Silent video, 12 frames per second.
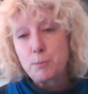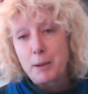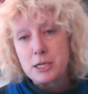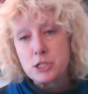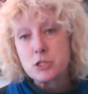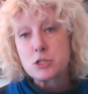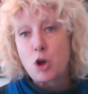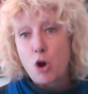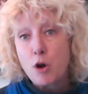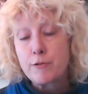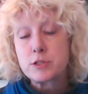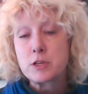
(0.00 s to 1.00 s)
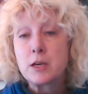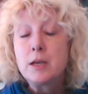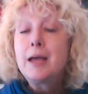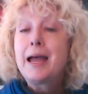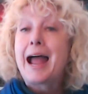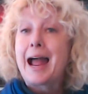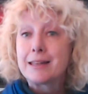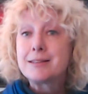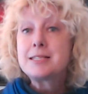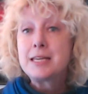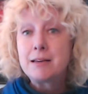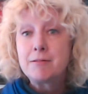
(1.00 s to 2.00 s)
with patients after
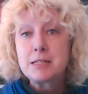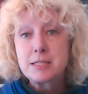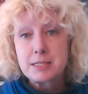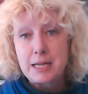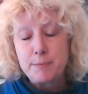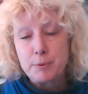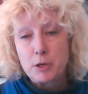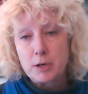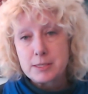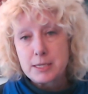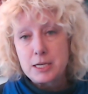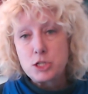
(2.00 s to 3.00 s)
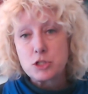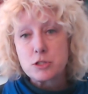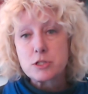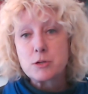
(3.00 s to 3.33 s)
anterior stabilization.